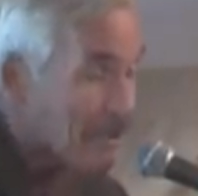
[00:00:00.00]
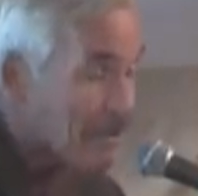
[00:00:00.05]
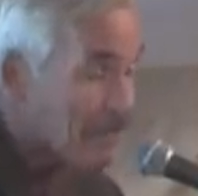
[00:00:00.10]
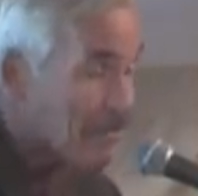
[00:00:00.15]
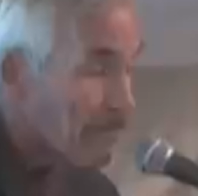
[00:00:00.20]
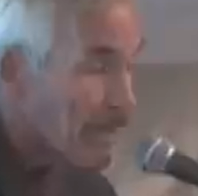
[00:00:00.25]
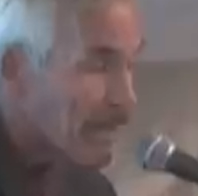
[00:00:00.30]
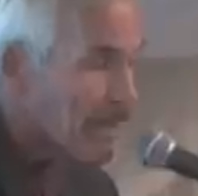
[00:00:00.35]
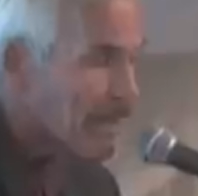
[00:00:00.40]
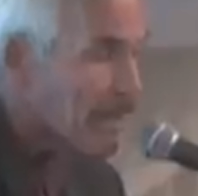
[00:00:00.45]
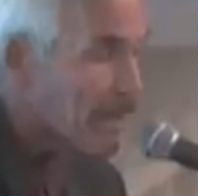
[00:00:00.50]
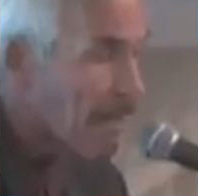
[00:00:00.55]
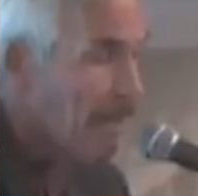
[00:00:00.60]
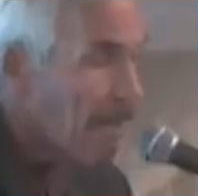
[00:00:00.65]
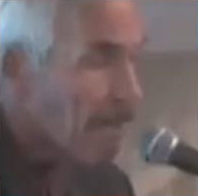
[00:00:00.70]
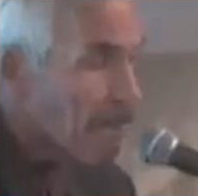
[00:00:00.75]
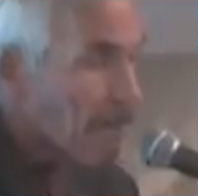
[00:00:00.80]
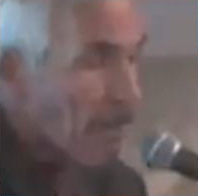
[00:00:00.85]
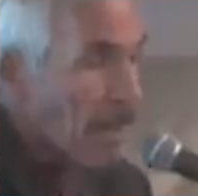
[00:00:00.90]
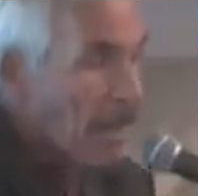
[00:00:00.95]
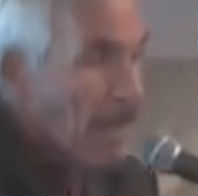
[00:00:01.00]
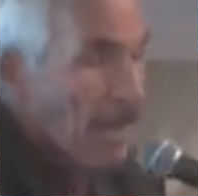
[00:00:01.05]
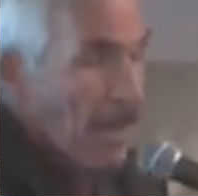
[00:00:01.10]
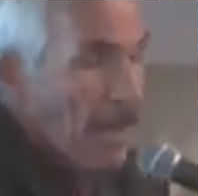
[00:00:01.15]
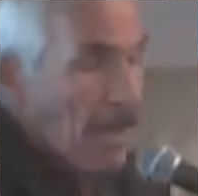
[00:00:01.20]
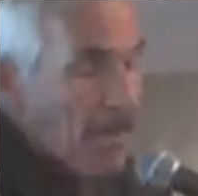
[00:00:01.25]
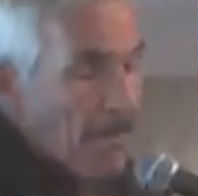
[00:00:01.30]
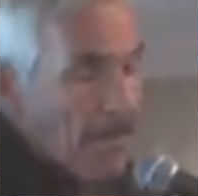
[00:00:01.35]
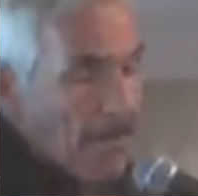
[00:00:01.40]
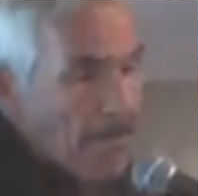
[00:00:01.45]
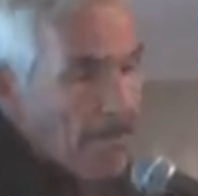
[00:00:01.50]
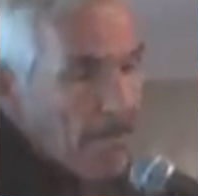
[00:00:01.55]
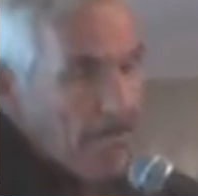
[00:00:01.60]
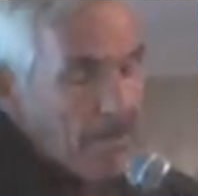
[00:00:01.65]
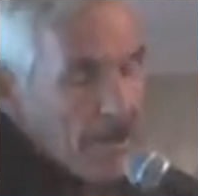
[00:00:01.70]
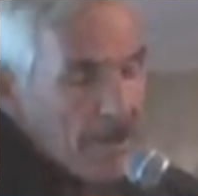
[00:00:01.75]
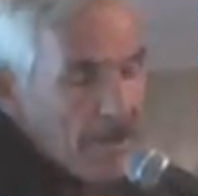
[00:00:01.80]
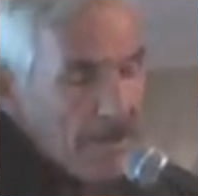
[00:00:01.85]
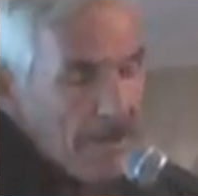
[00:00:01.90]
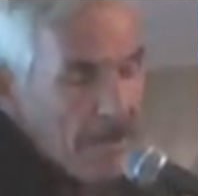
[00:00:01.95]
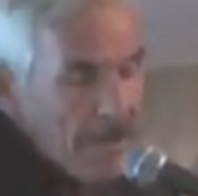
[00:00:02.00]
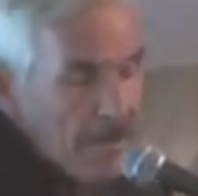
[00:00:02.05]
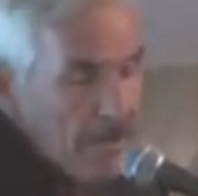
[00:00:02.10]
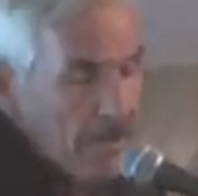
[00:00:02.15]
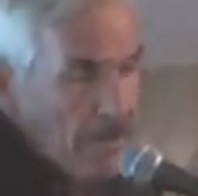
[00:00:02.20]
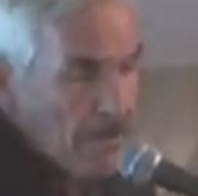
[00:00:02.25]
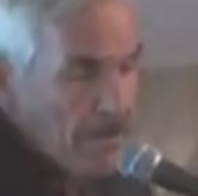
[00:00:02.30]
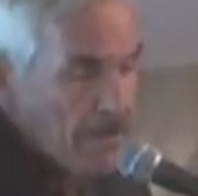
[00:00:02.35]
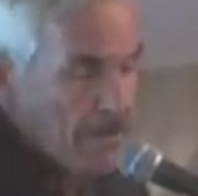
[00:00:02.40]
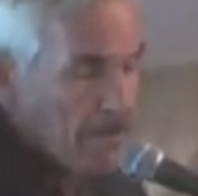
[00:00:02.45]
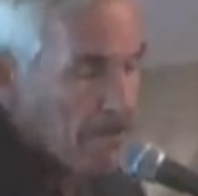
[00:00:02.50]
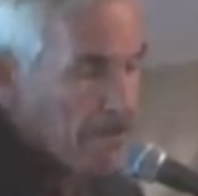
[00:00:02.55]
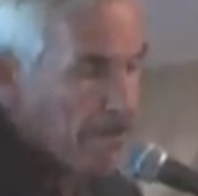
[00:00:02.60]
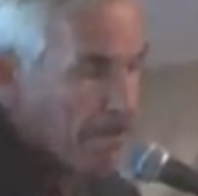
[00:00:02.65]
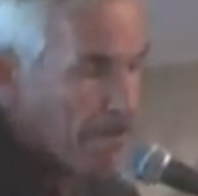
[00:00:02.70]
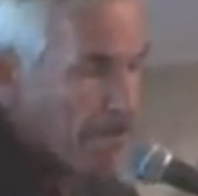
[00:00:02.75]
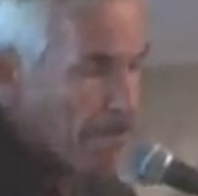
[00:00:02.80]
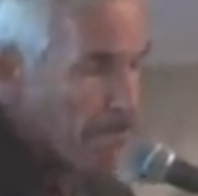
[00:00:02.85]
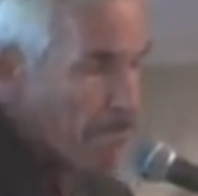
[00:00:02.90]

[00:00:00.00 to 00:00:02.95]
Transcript: what it means. But now,